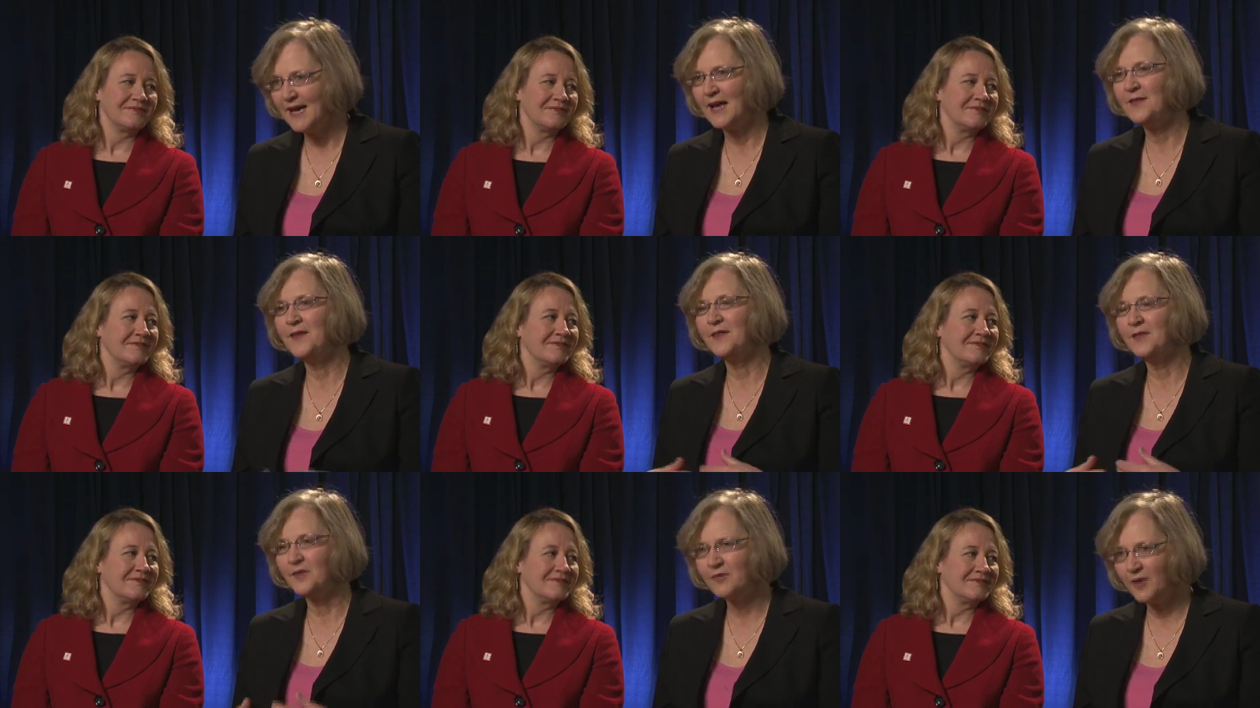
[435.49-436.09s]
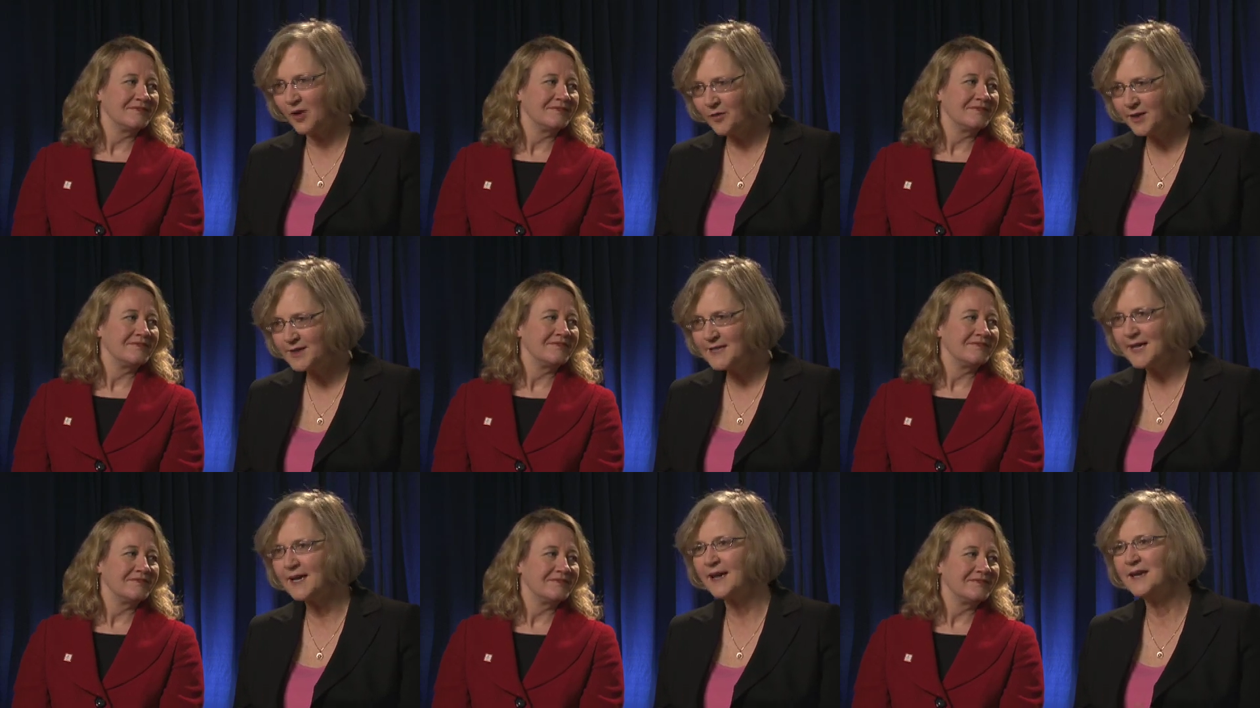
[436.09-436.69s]
Speaker 1: And then the following
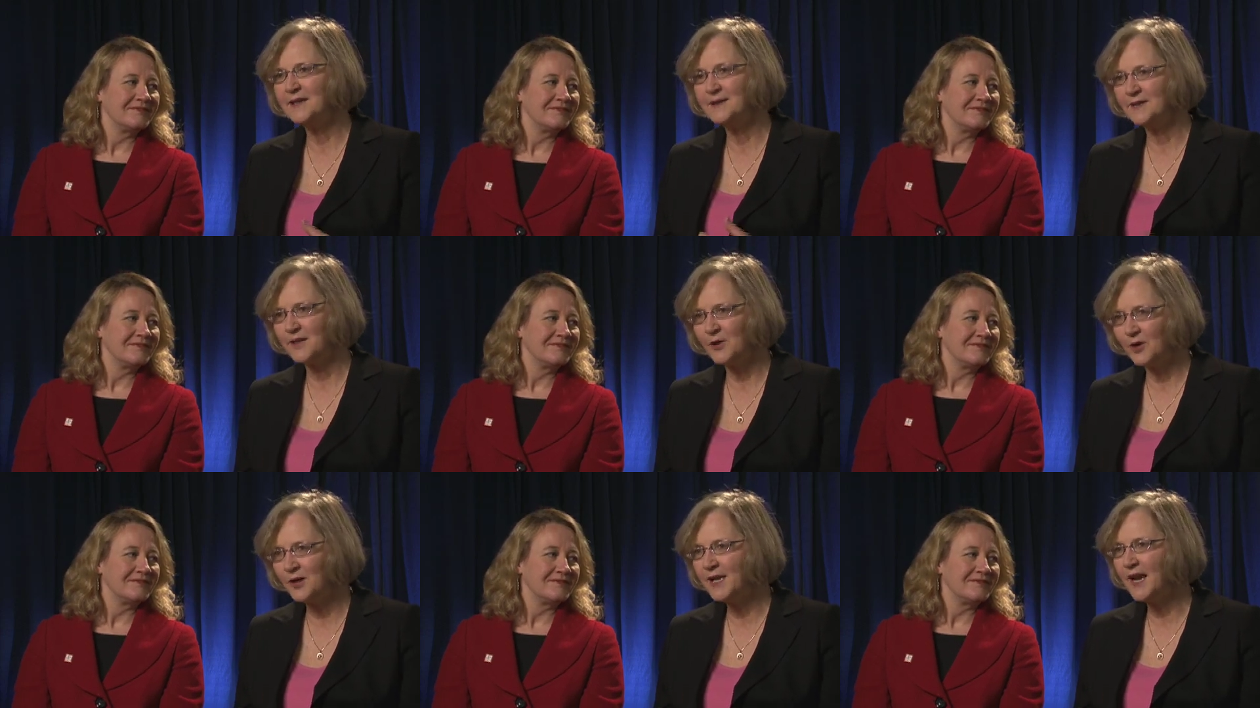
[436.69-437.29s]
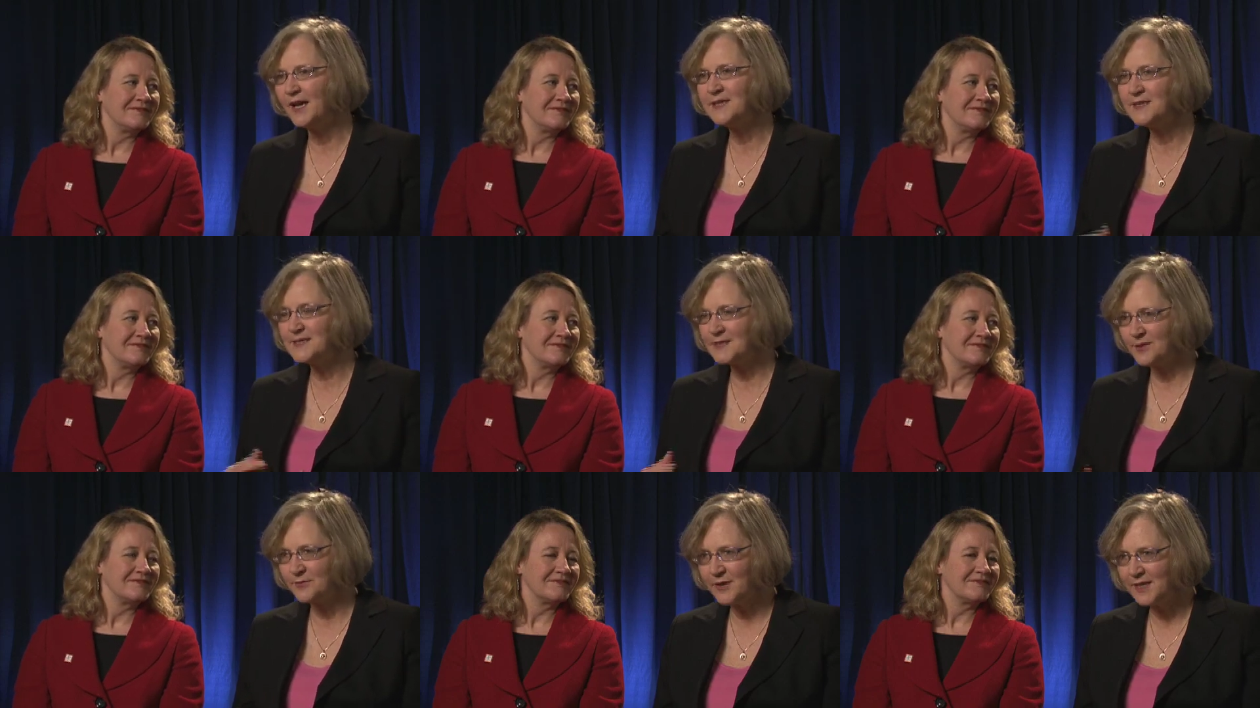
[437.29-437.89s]
decade, in the early 90s,
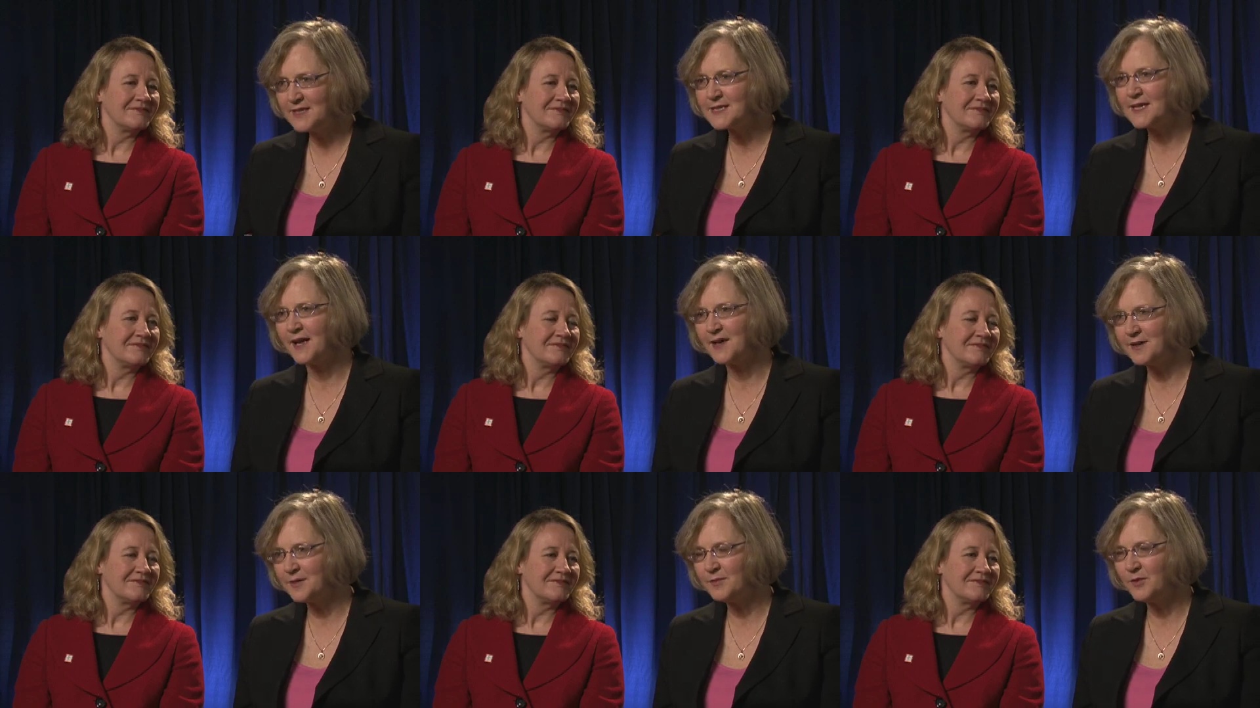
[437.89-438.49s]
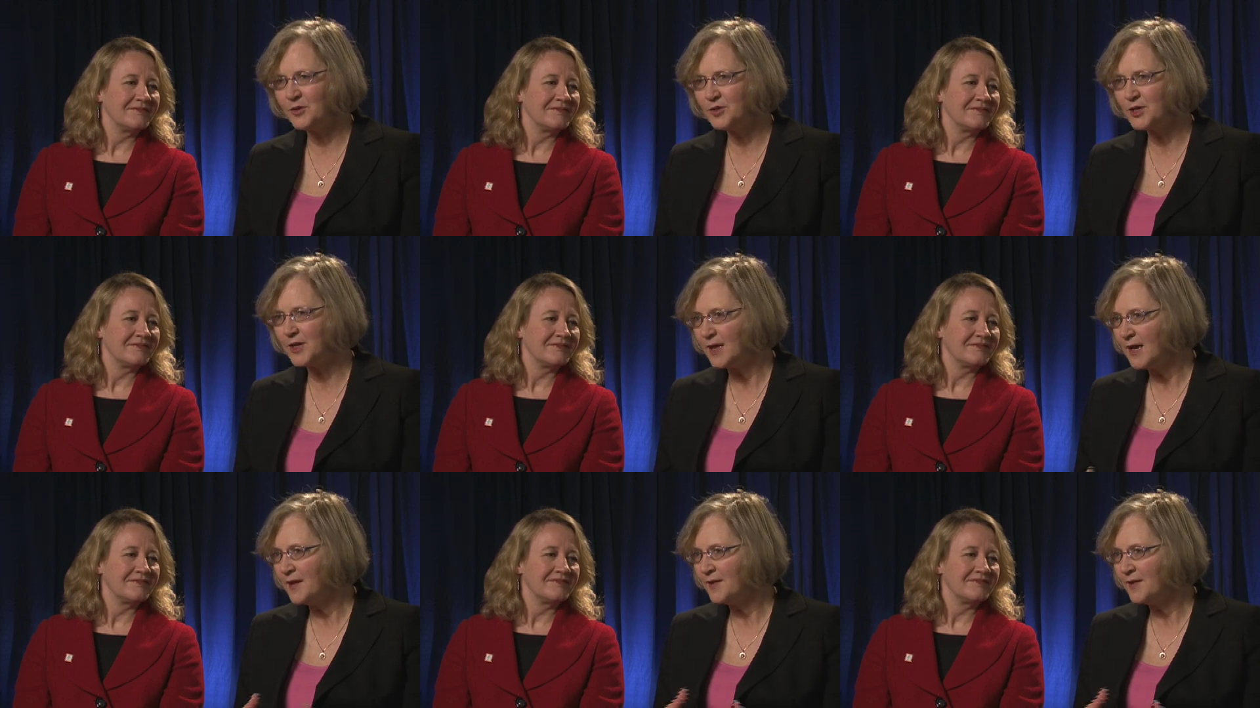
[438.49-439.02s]
it really started emerging.